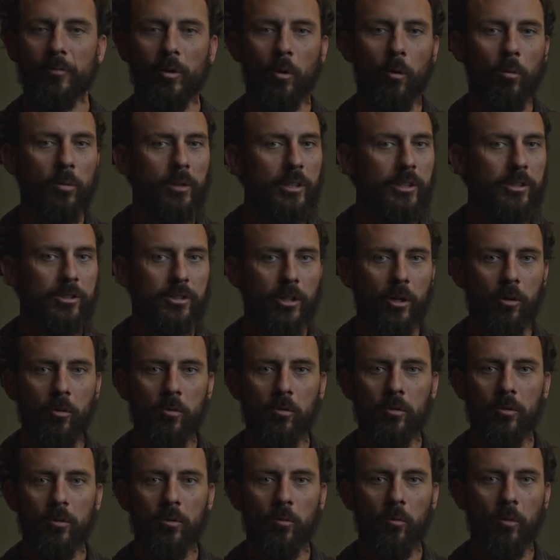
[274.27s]
Only
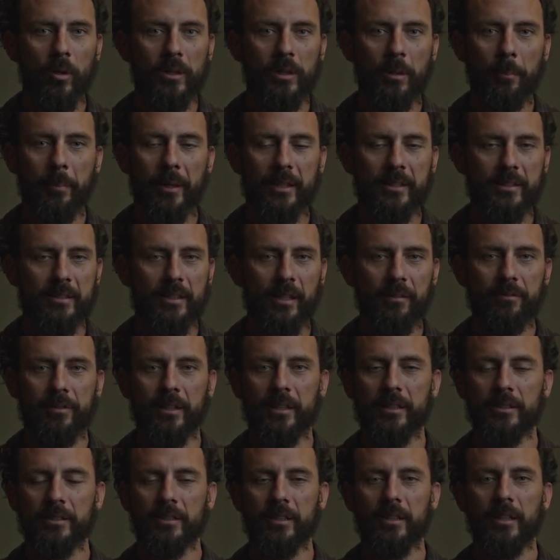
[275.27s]
show what the best stuff
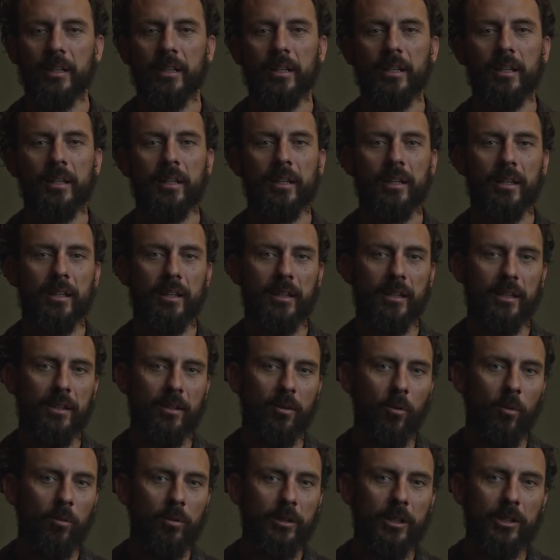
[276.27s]
is. Uh,
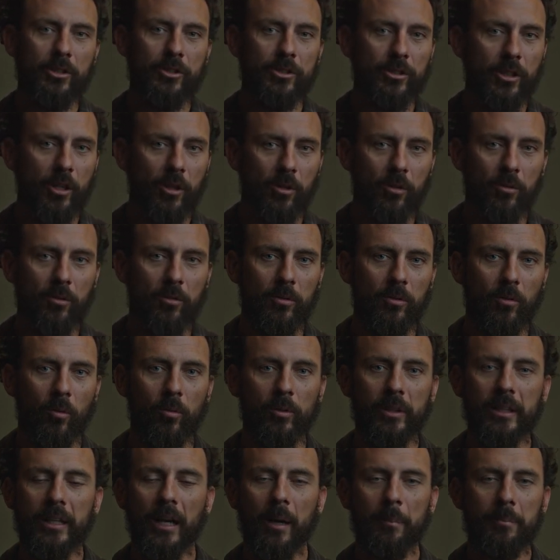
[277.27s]
only show,
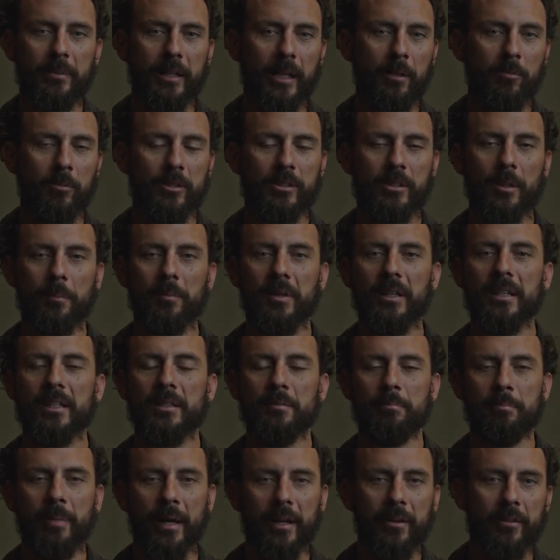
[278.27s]
only update when something is
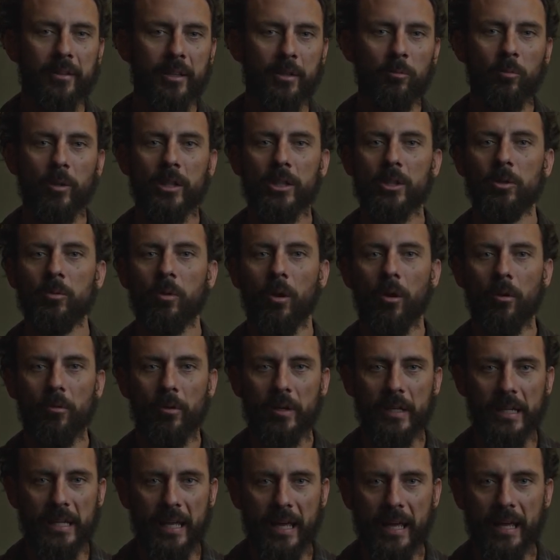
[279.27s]
better than what you
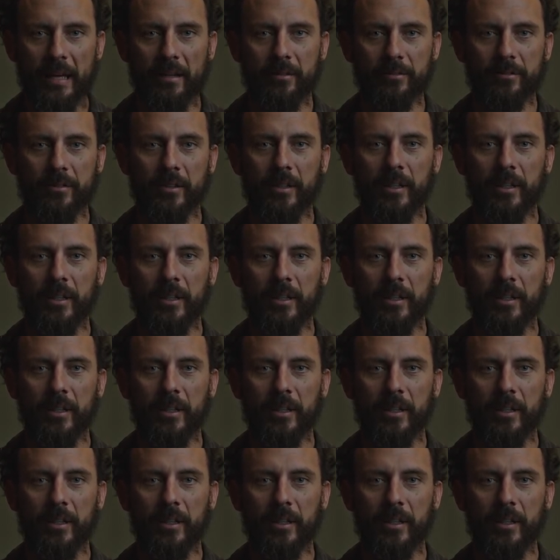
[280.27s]
already have.